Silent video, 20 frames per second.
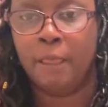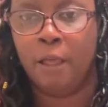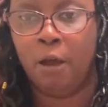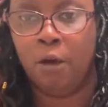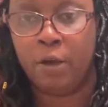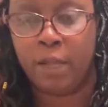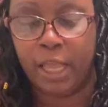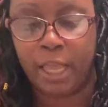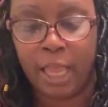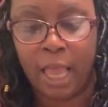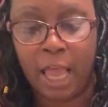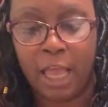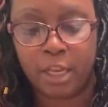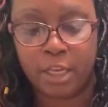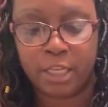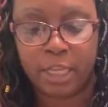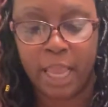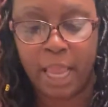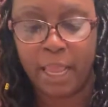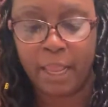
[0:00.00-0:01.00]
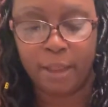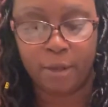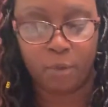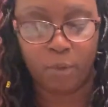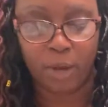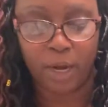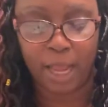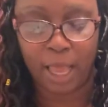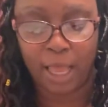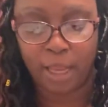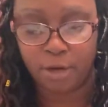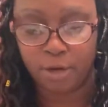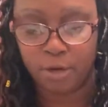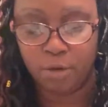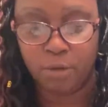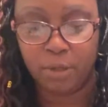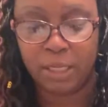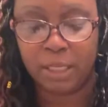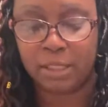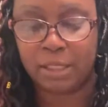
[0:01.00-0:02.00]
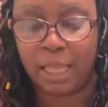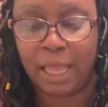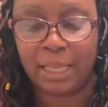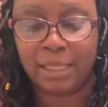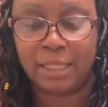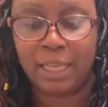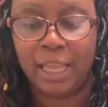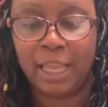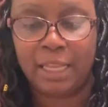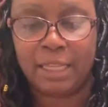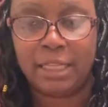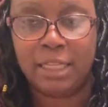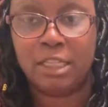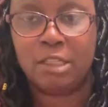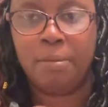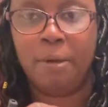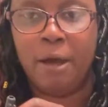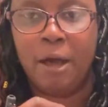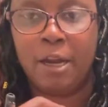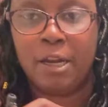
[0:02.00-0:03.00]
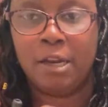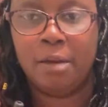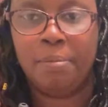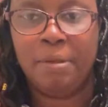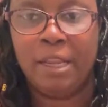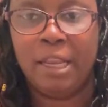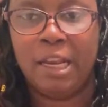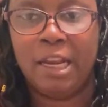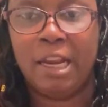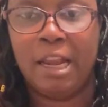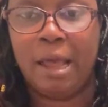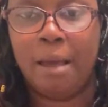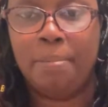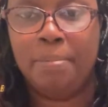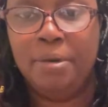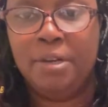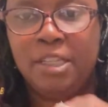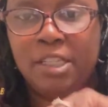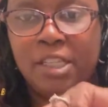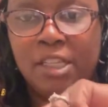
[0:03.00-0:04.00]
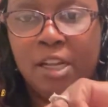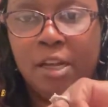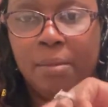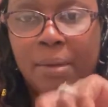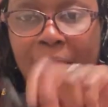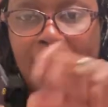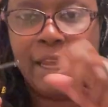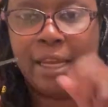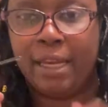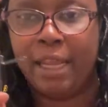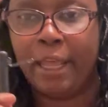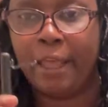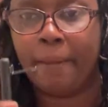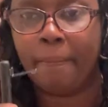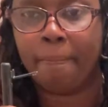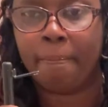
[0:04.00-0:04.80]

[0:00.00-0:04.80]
Okay, what I do is I take this part of the pen and I push it up like that.